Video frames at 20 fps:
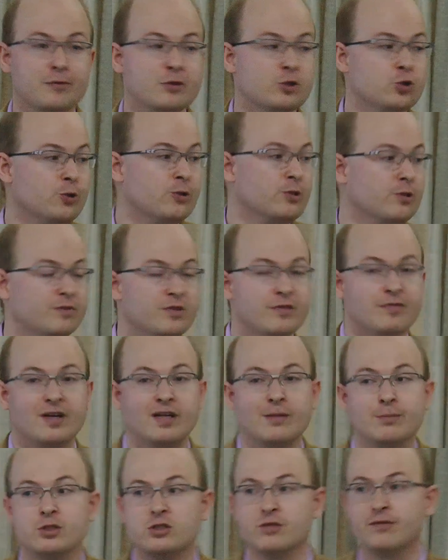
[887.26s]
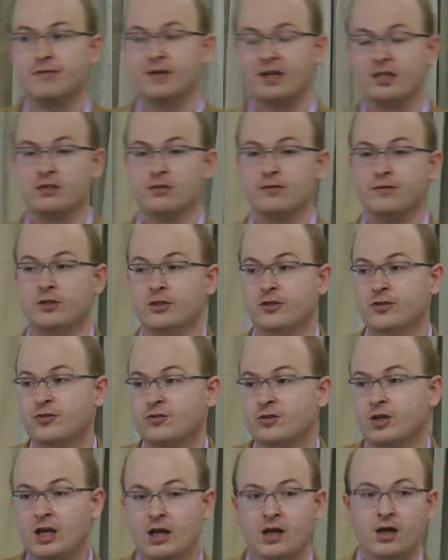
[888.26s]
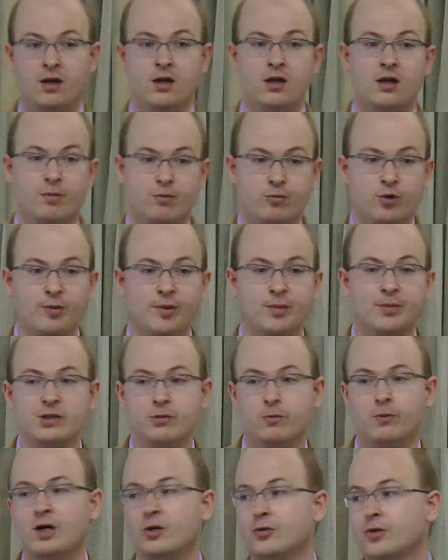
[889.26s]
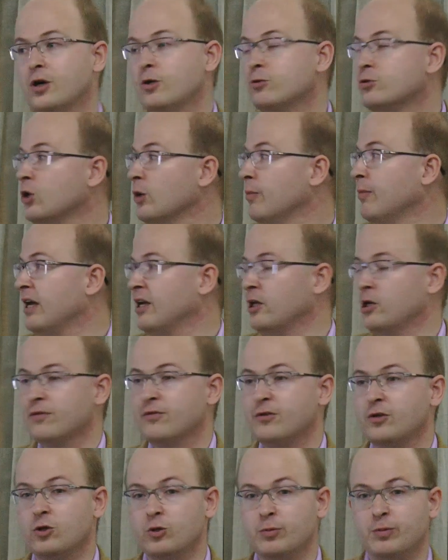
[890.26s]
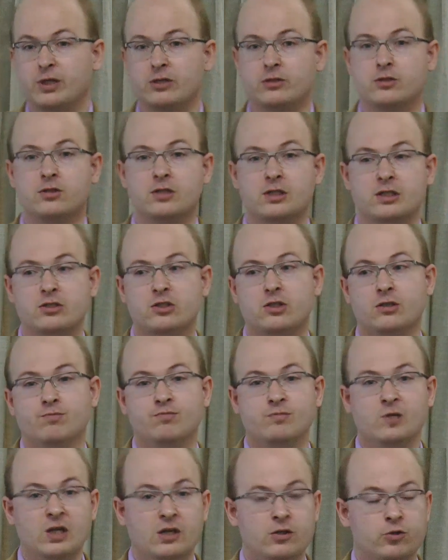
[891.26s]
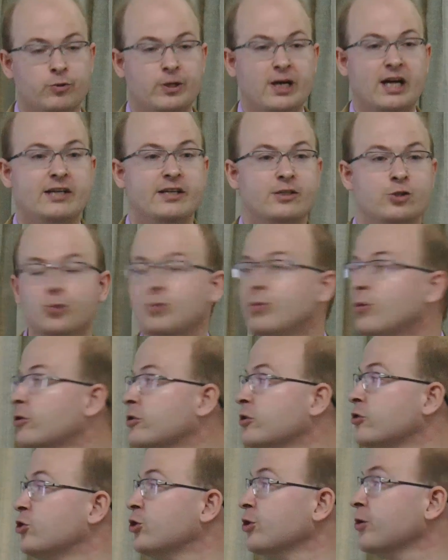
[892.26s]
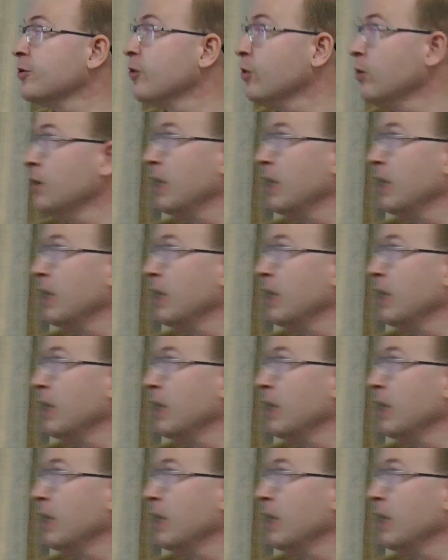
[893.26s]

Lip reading: in Journal of Development Effectiveness. Probably well known to many of you because it's a 3IE supported journal,